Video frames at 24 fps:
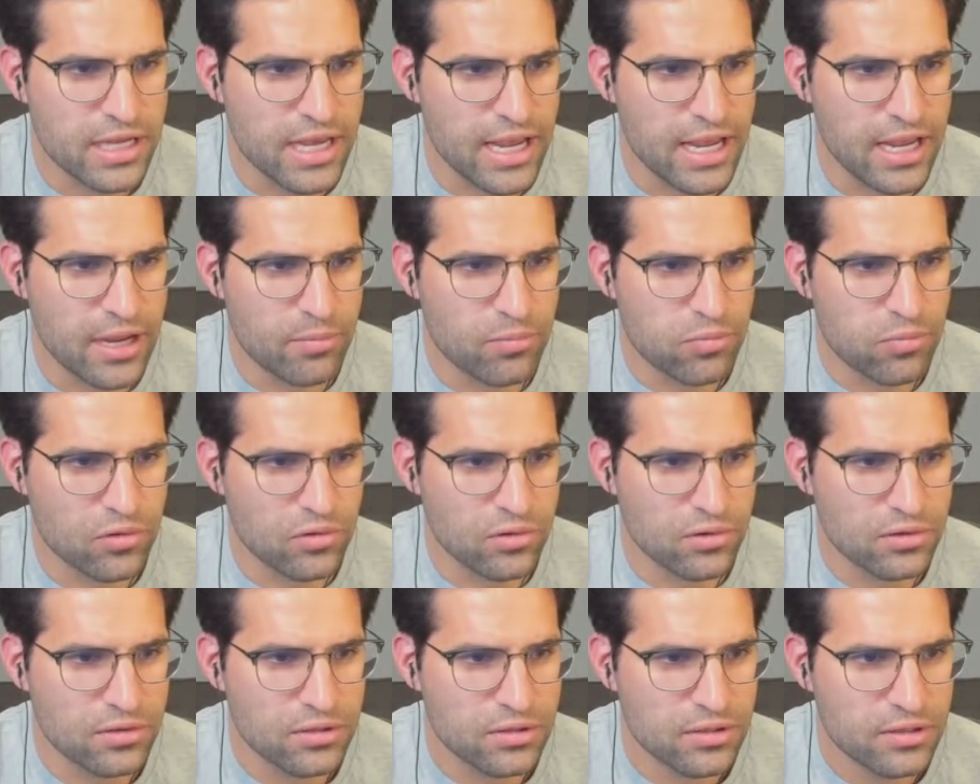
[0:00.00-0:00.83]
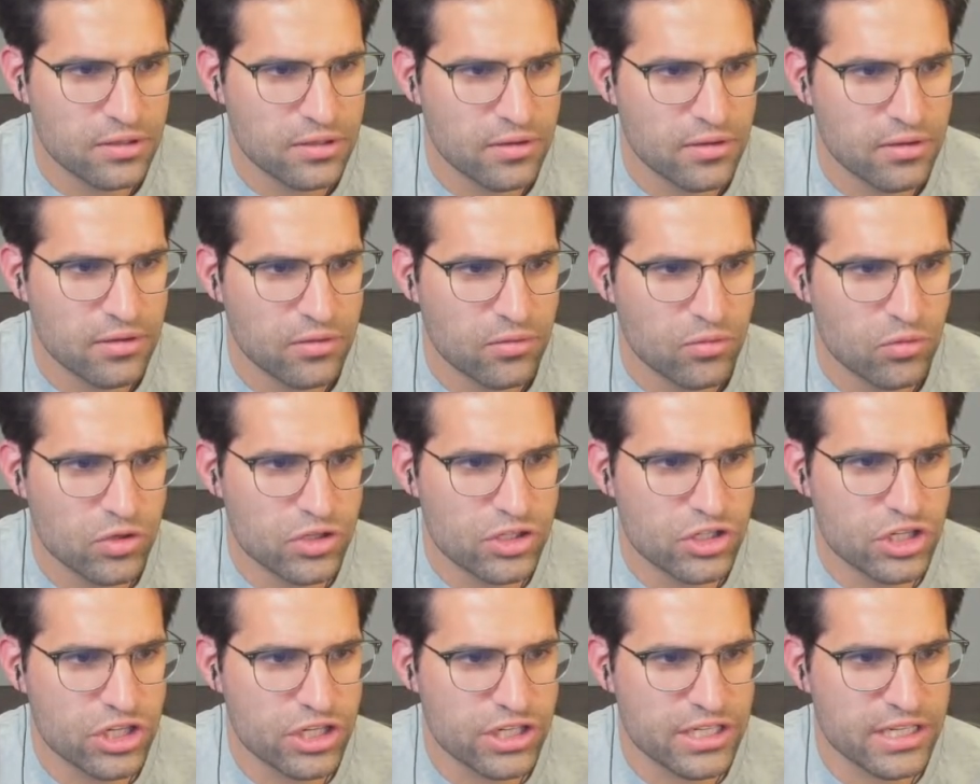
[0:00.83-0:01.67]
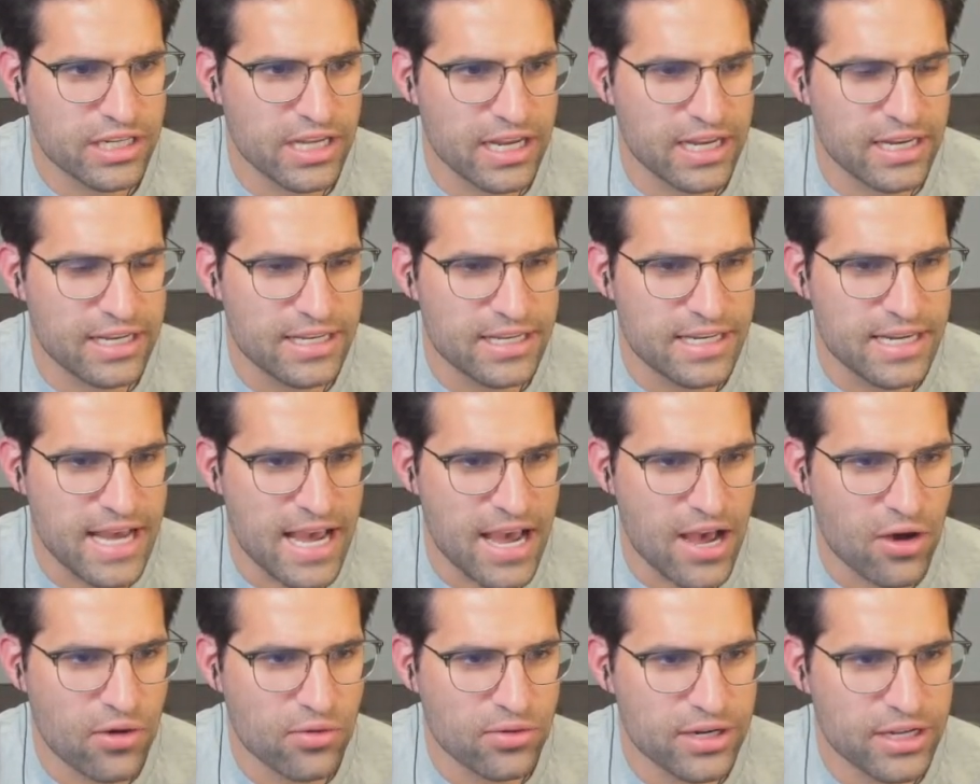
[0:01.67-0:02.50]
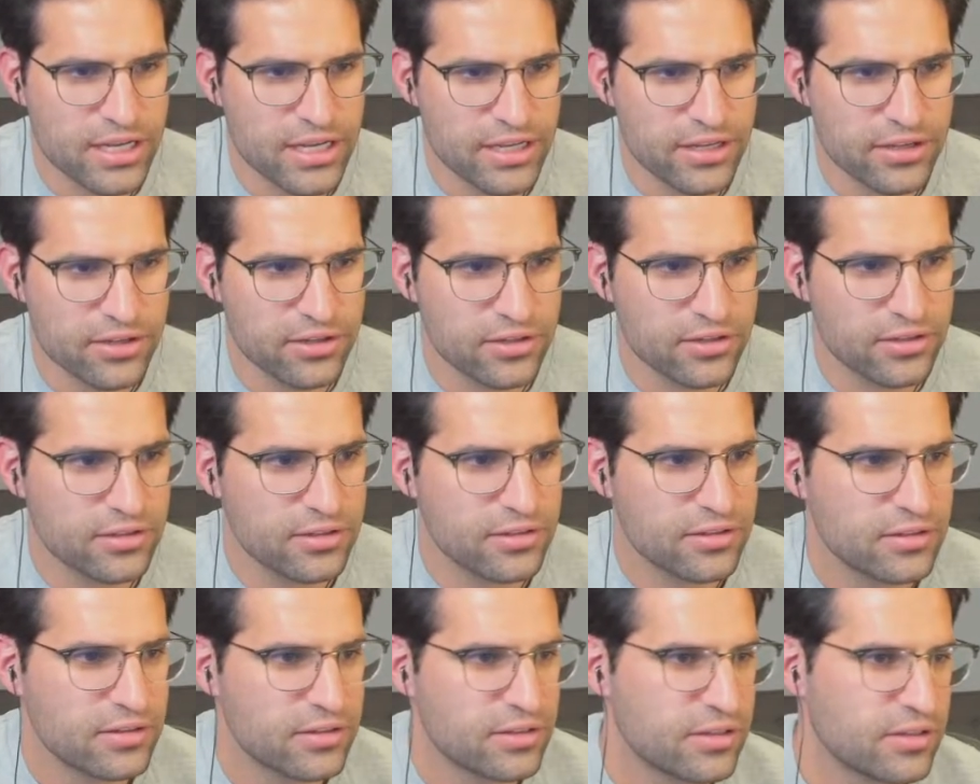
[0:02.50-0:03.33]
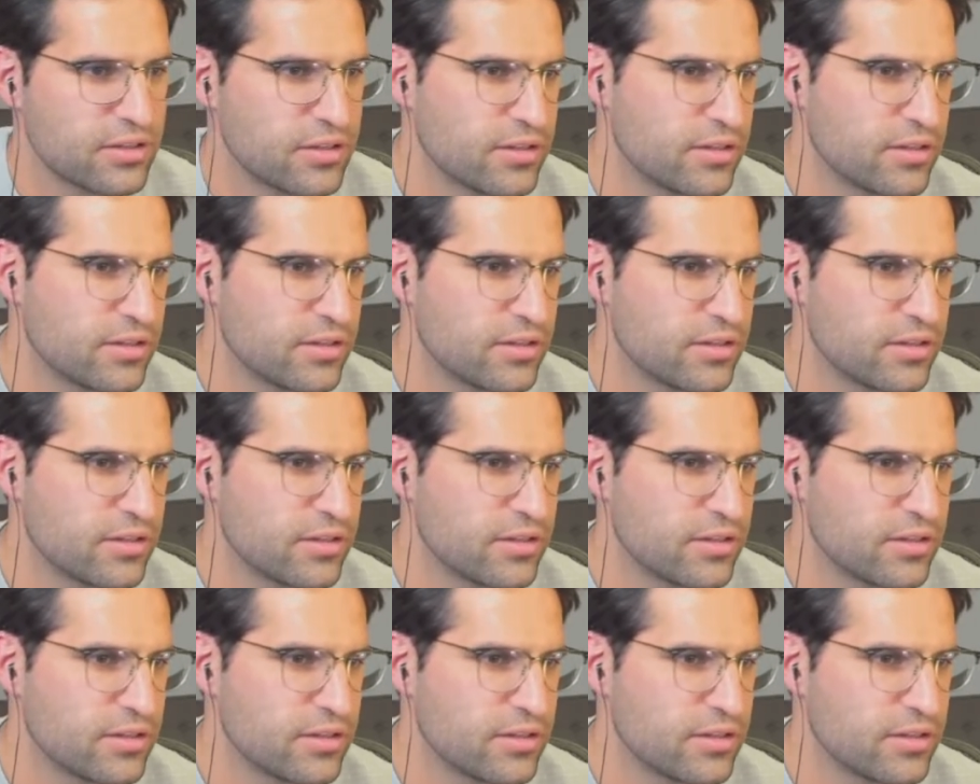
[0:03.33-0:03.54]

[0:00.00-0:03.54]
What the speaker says: to April was just like downhill.